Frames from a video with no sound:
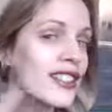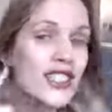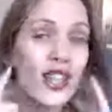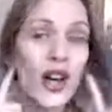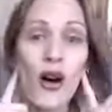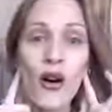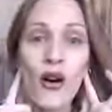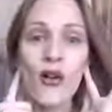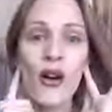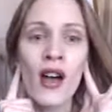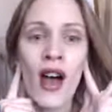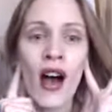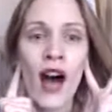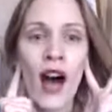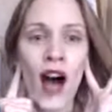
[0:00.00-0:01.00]
So
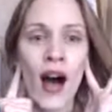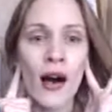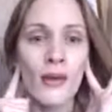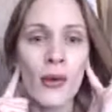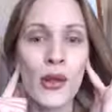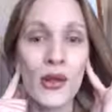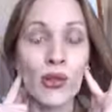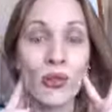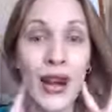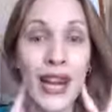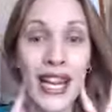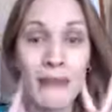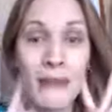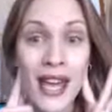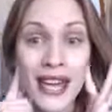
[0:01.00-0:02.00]
the
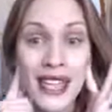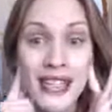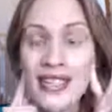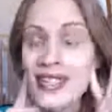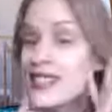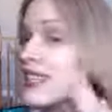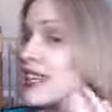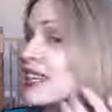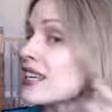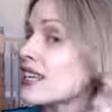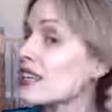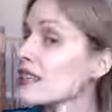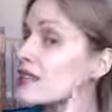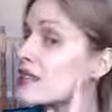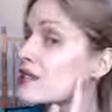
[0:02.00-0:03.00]
ramus
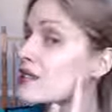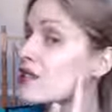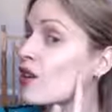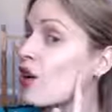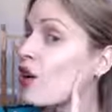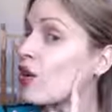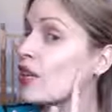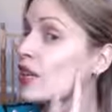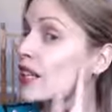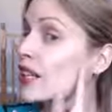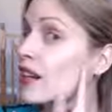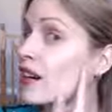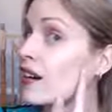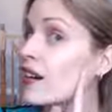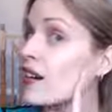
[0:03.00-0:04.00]
is over
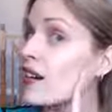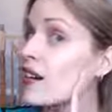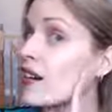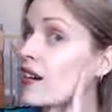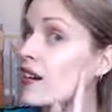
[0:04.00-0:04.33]
here.